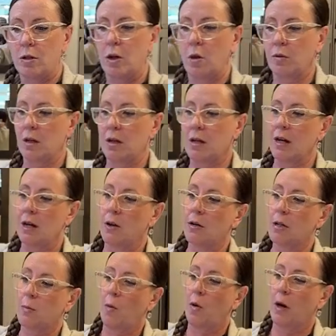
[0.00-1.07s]
to know what the
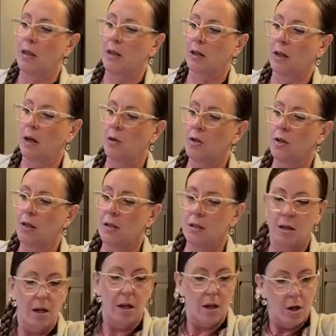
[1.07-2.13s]
narrowest point of the coach
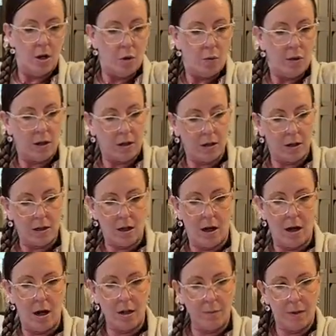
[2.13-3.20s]
is, we are gonna
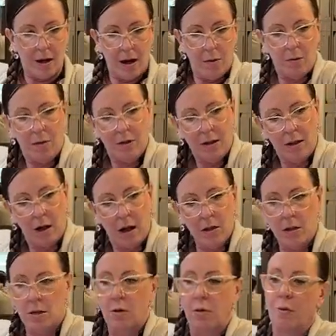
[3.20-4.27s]
talk about, well here, I'll
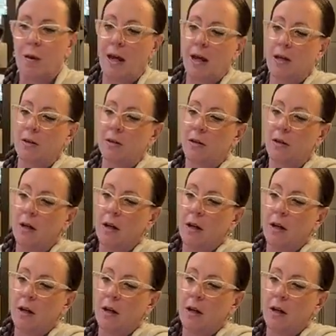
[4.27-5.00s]
just do it from handle.